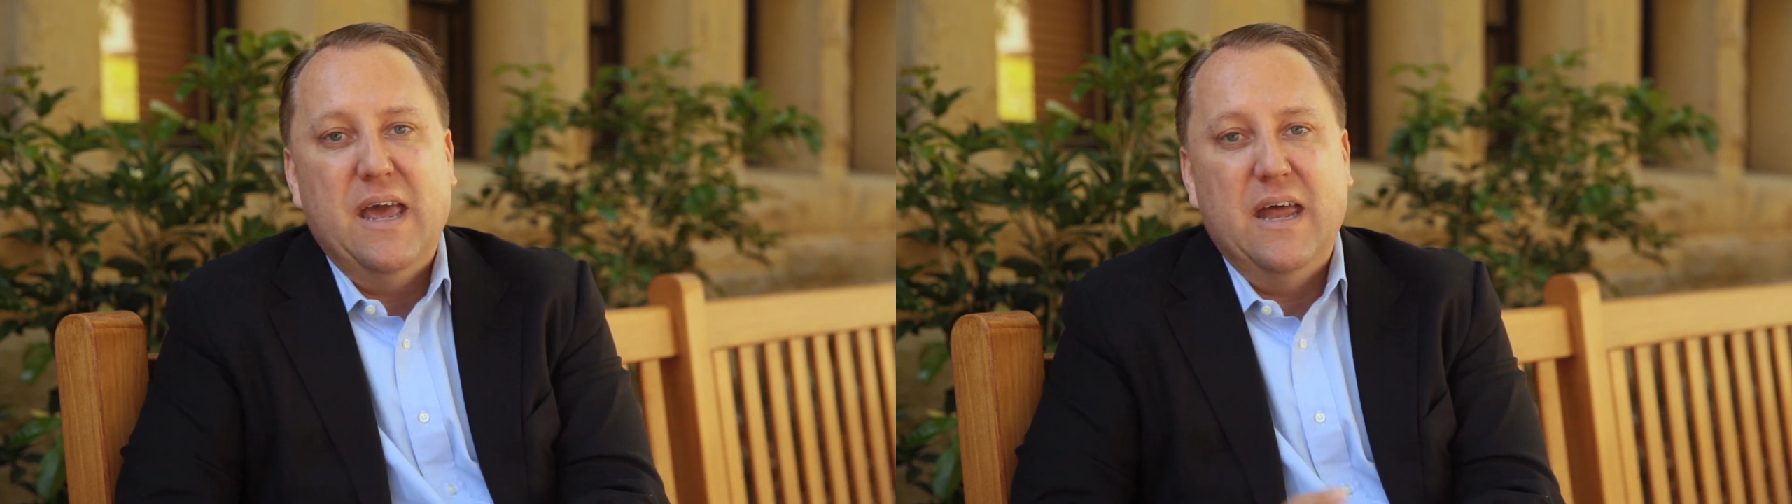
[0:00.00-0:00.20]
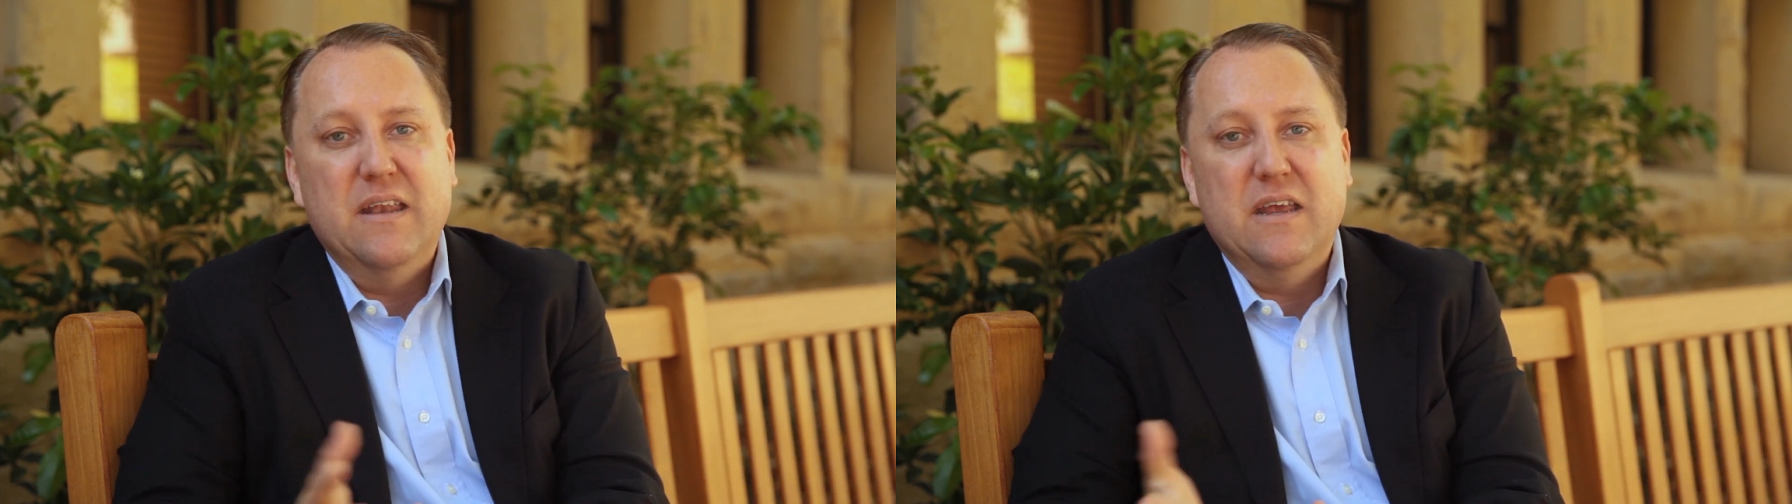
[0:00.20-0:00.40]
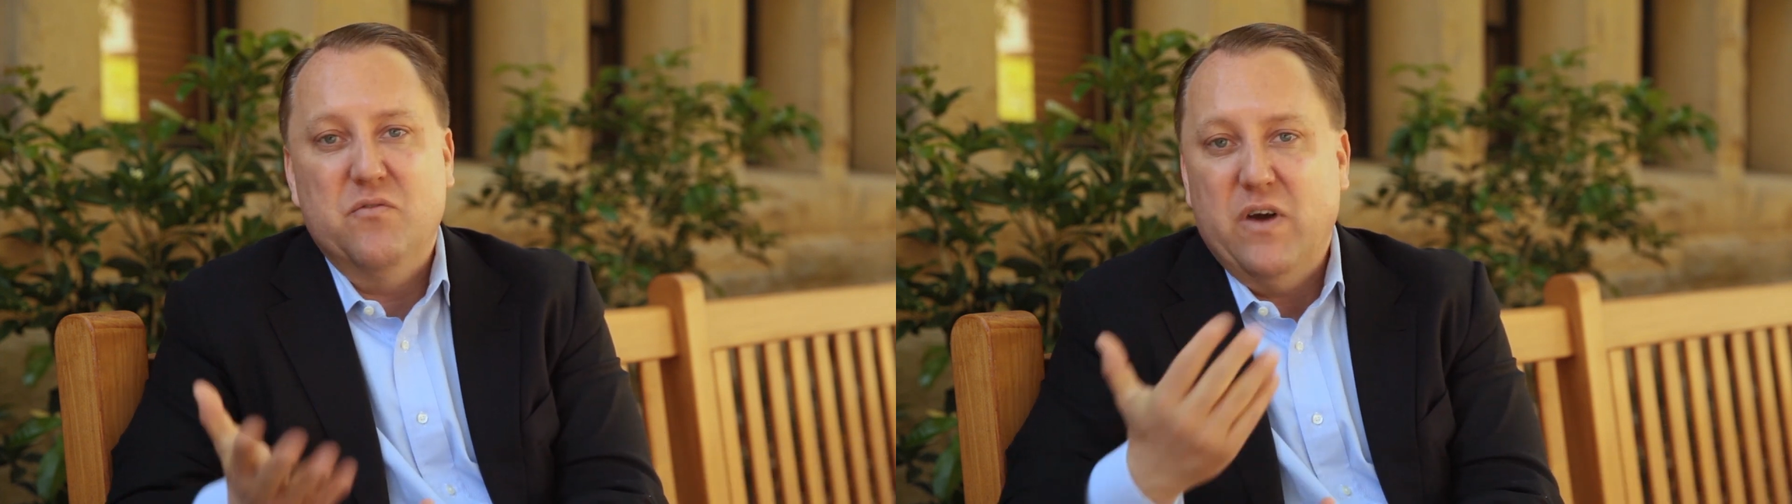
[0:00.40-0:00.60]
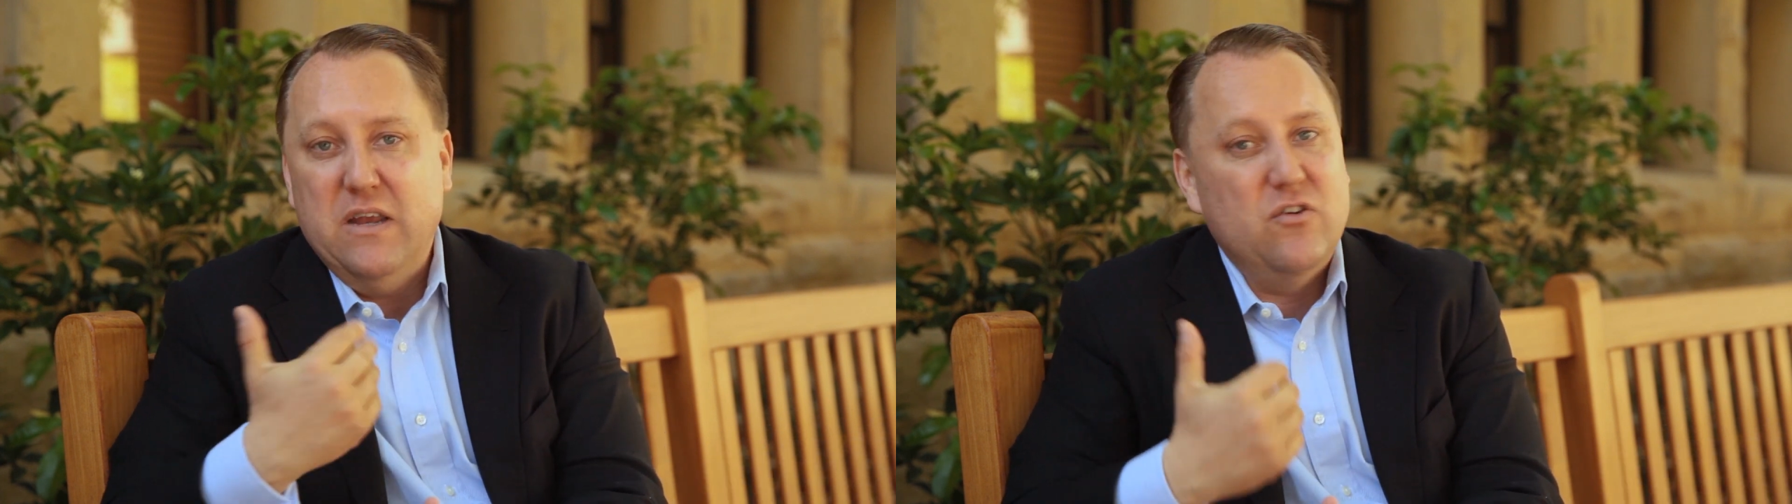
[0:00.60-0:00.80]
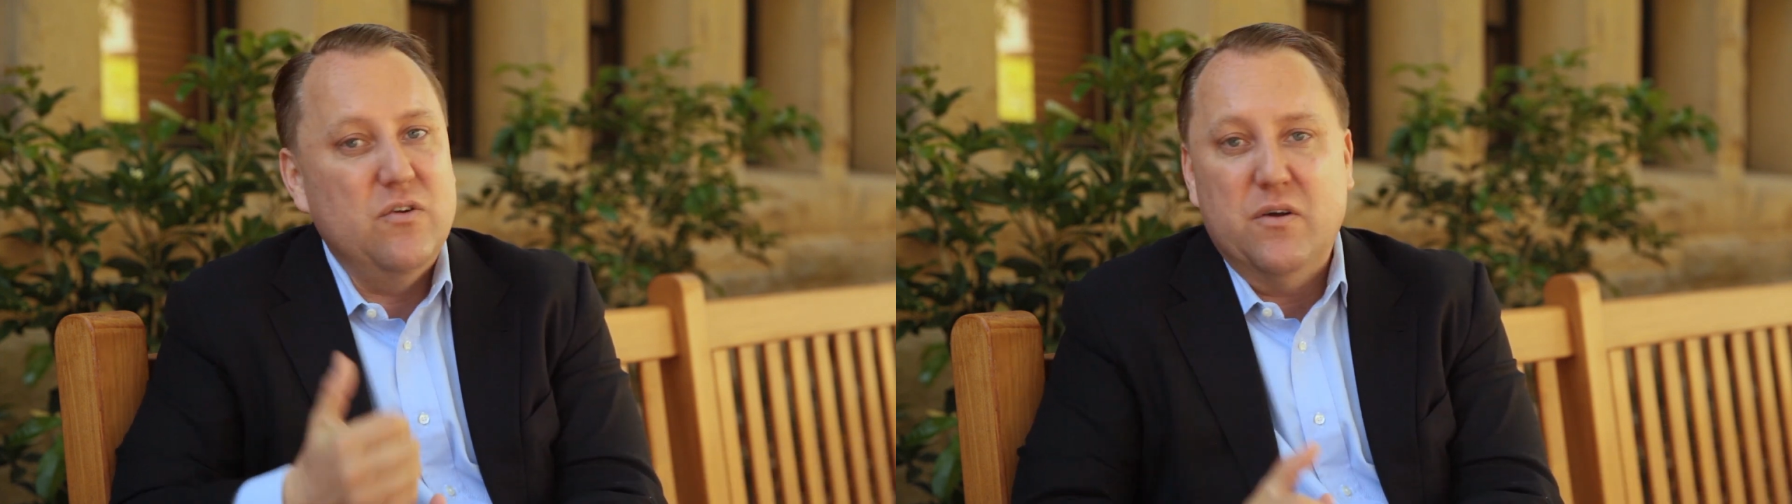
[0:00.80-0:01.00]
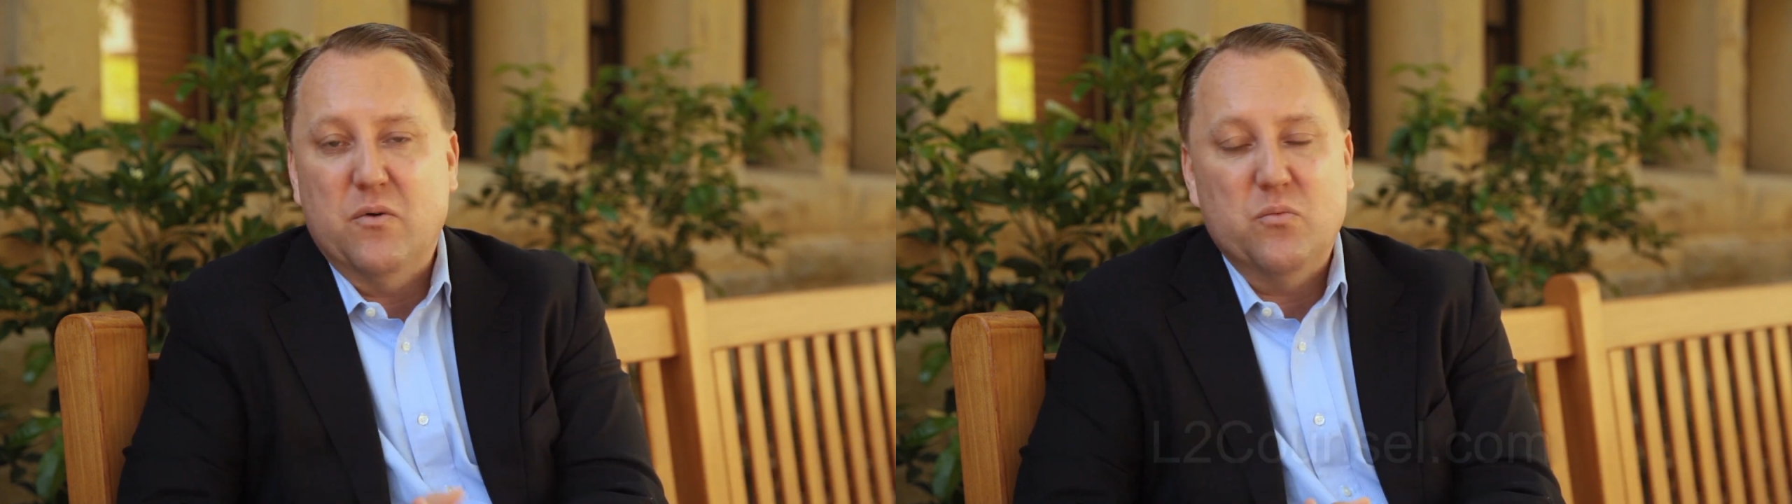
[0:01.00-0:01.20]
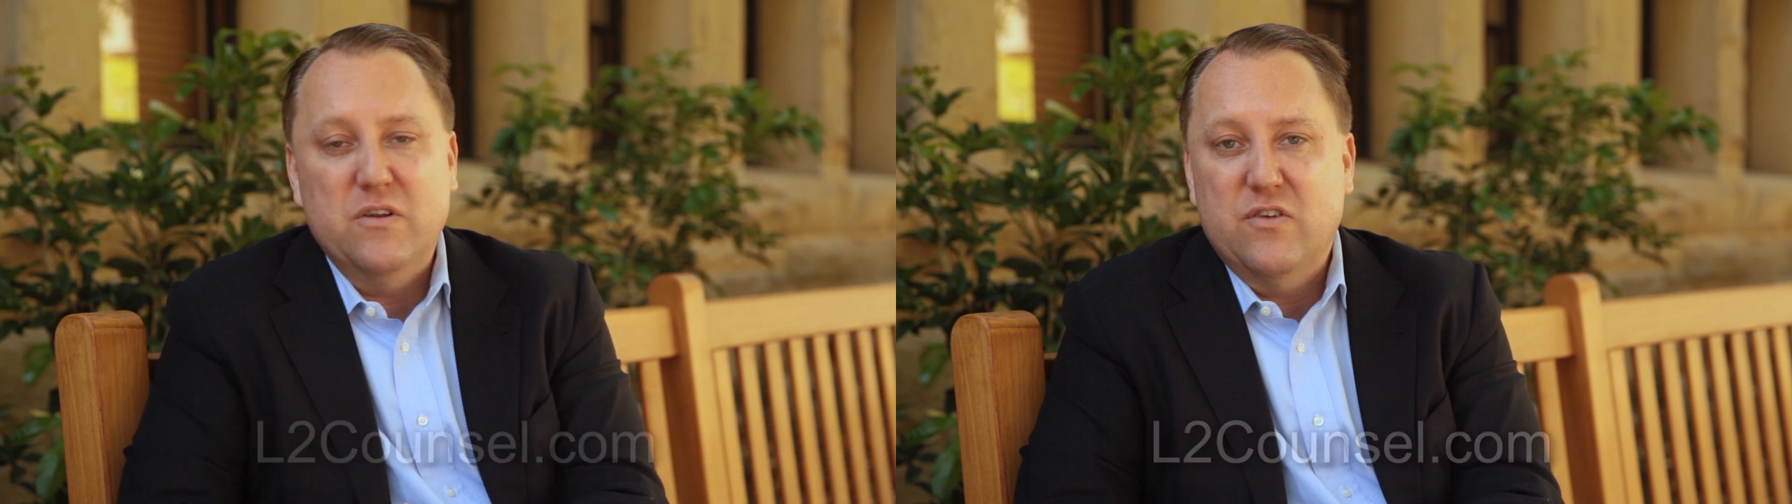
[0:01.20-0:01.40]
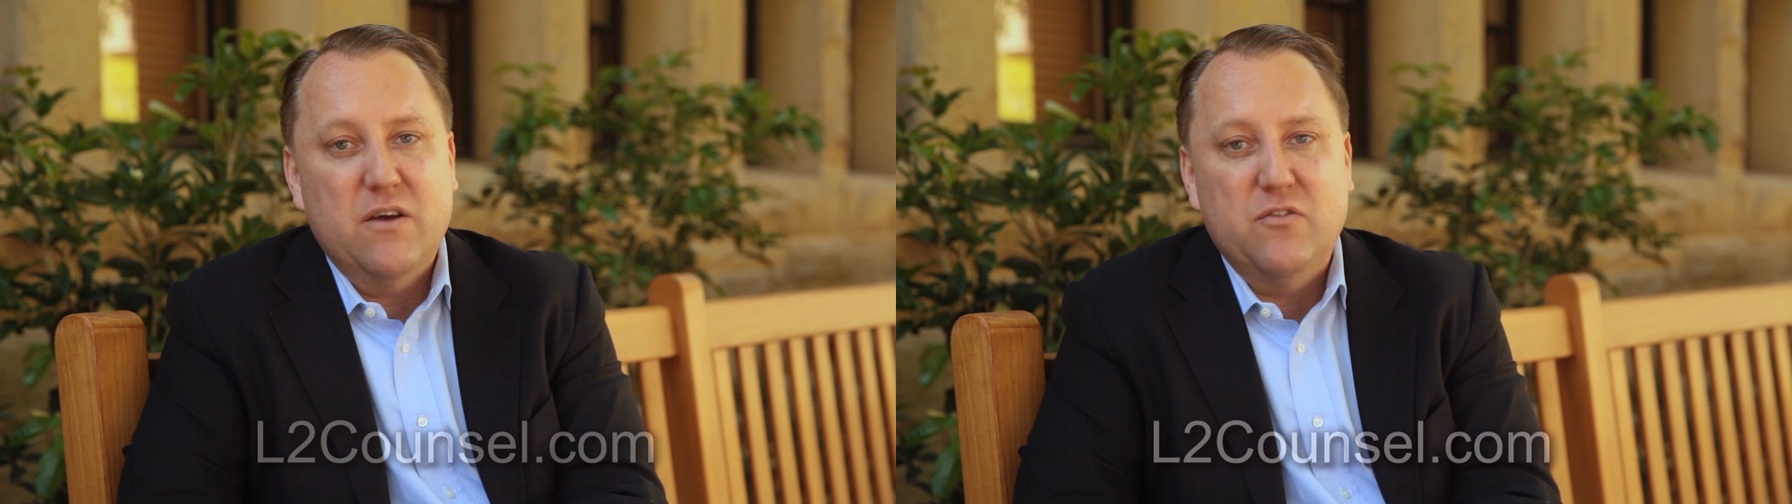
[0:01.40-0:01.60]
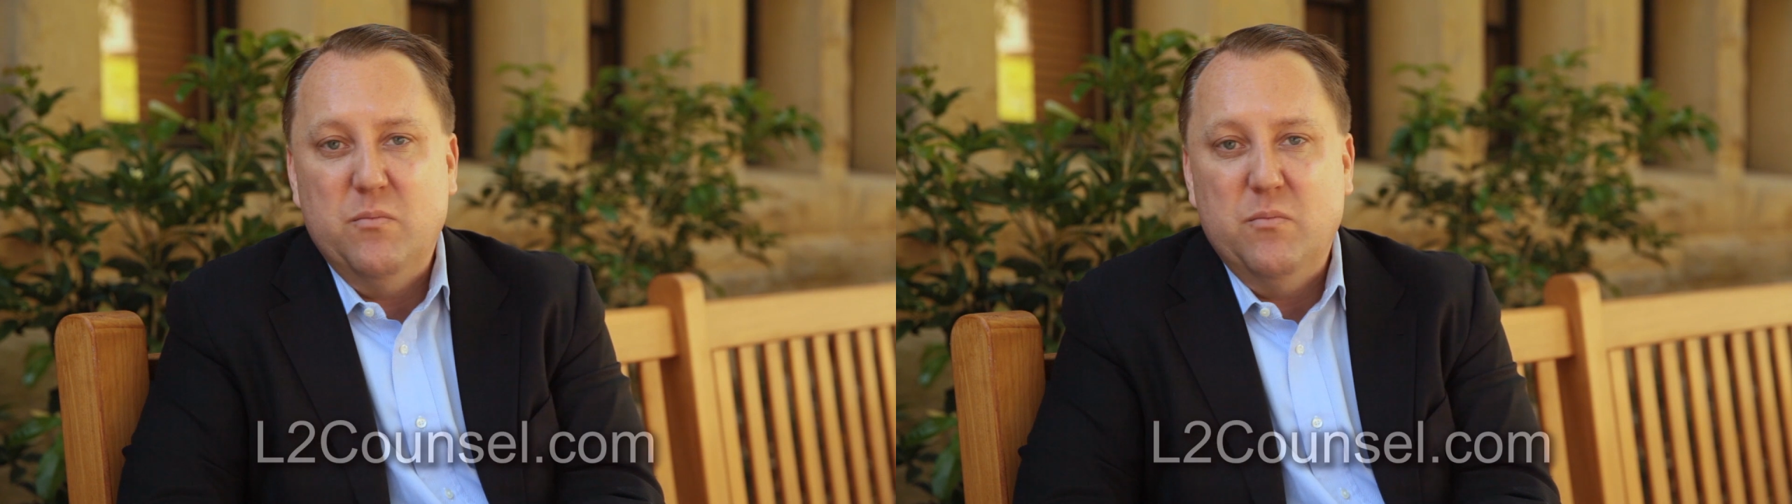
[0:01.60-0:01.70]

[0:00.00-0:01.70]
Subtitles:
invite you to reach out